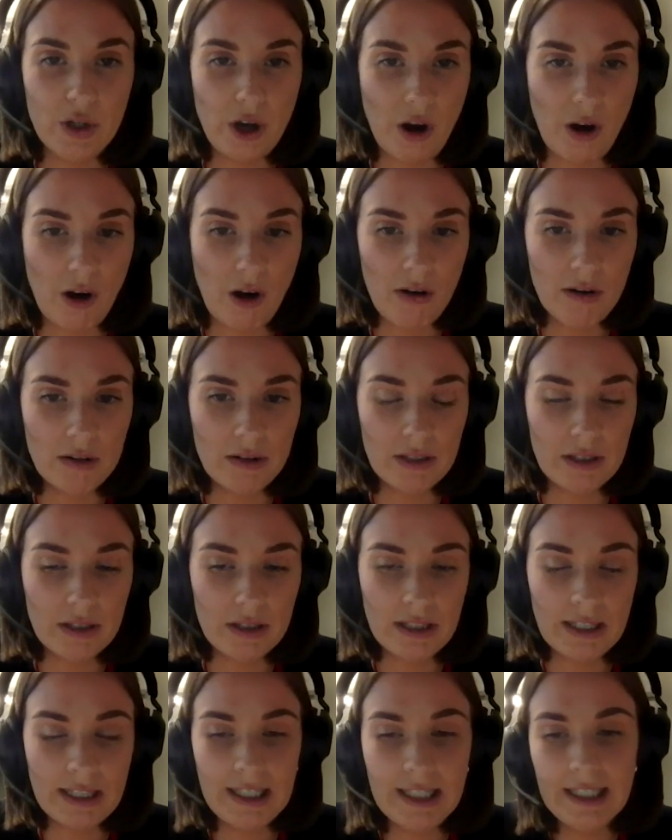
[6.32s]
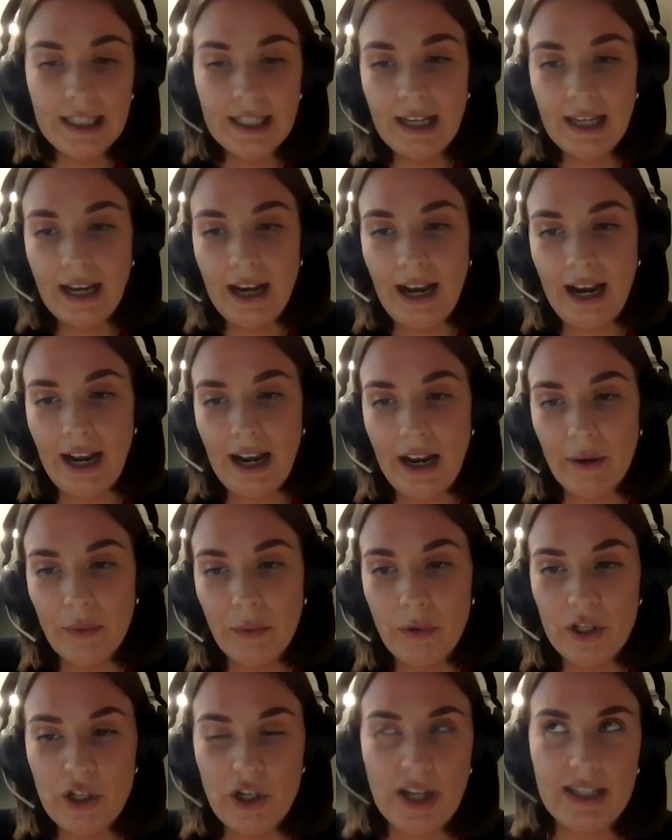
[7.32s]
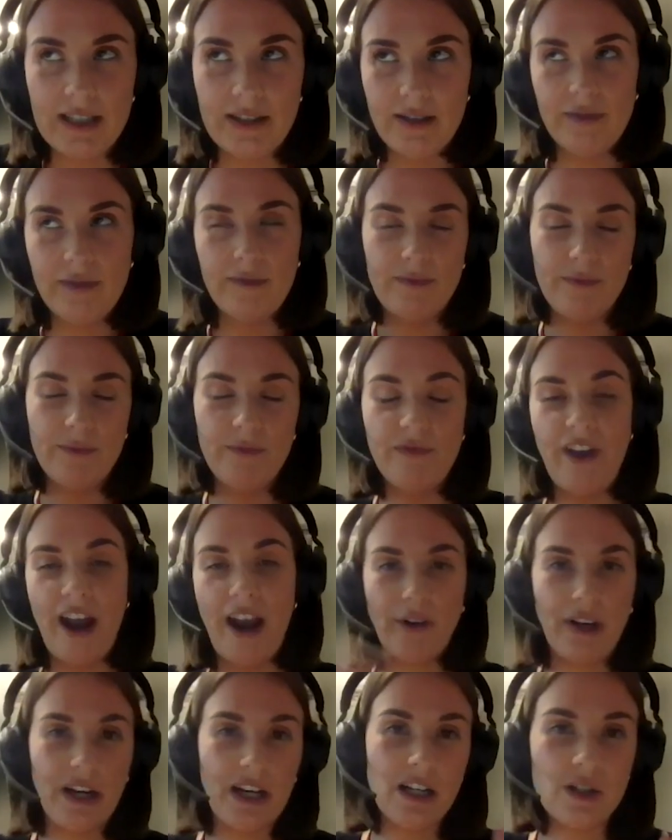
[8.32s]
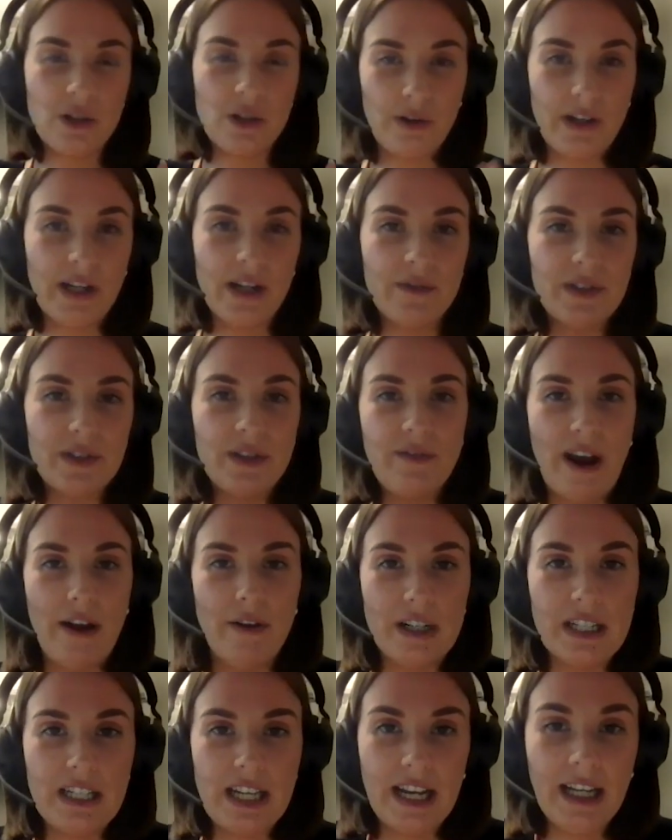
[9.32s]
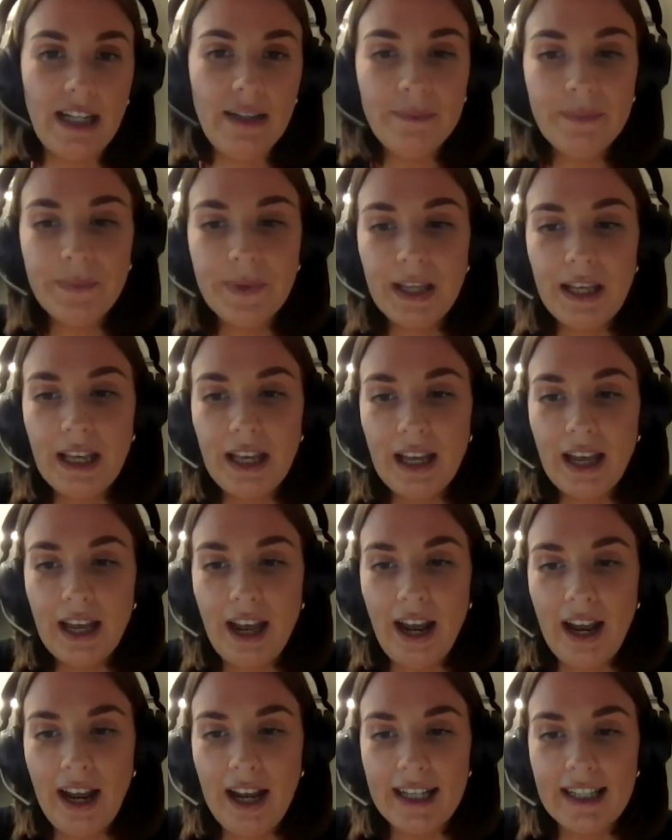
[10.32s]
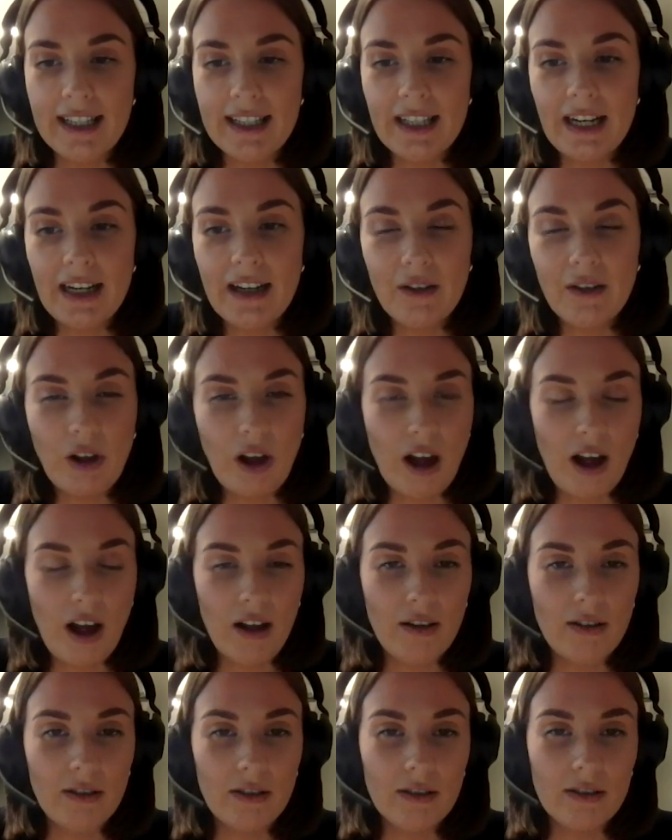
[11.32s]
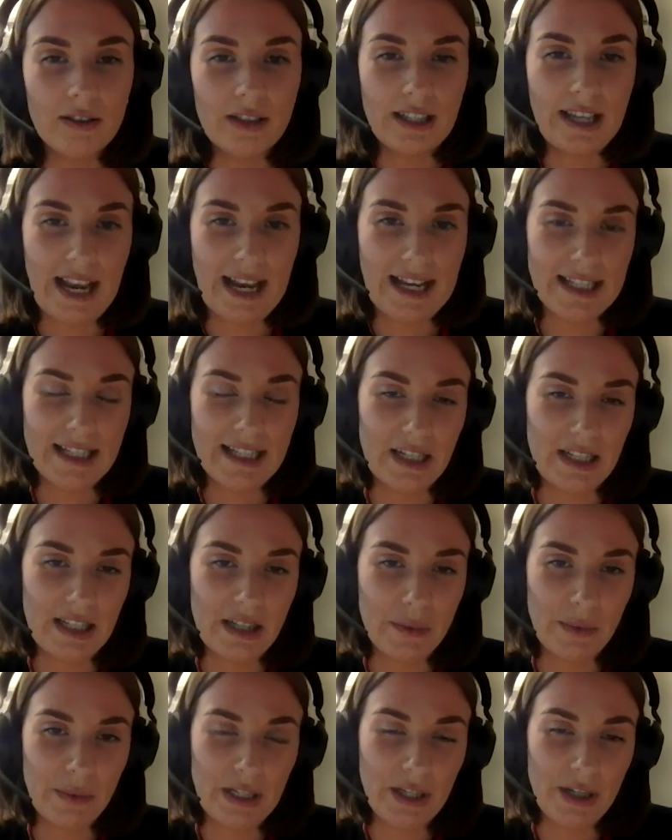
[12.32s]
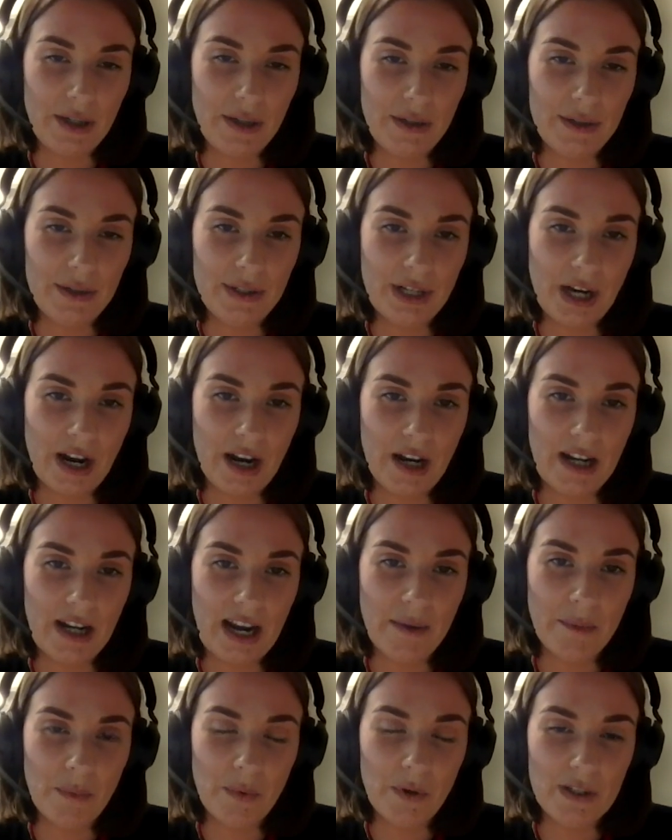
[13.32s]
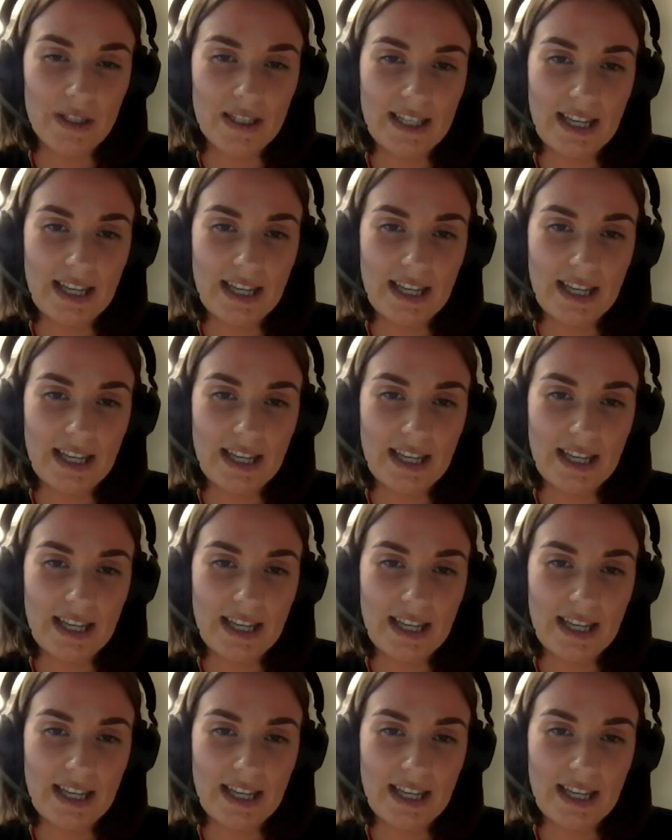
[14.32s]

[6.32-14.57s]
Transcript: hearts, which has a varying degree of severity. And the little girl, the case study that we used, her name was